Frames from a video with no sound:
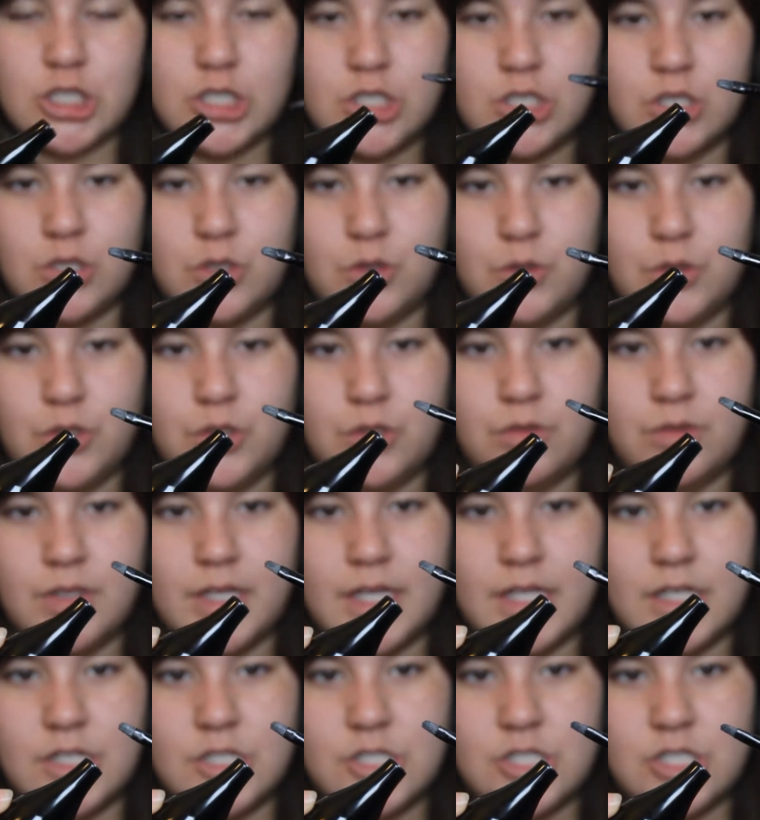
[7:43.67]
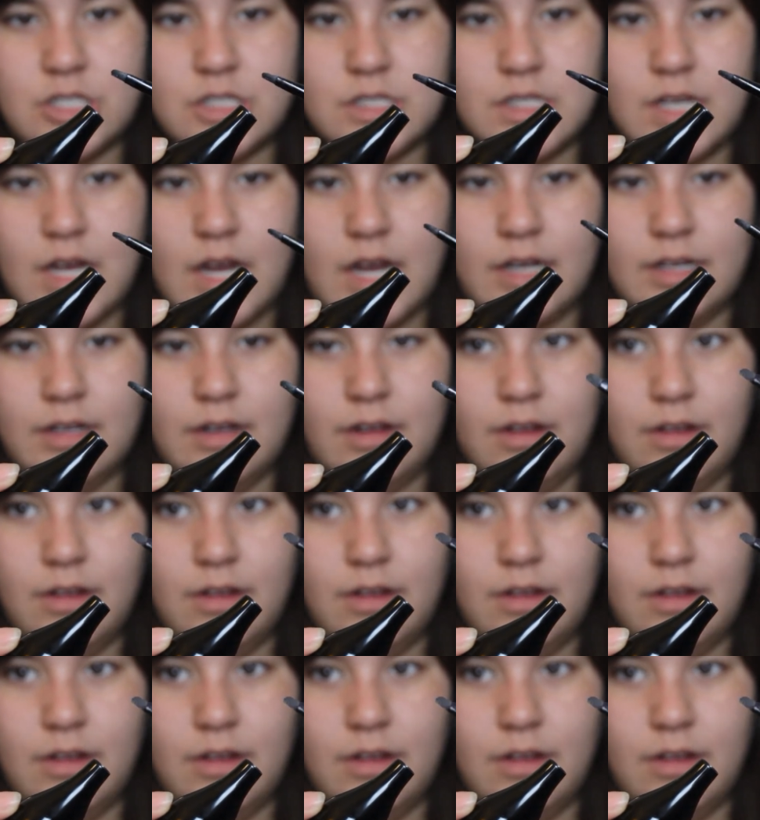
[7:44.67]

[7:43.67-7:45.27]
So you can just kind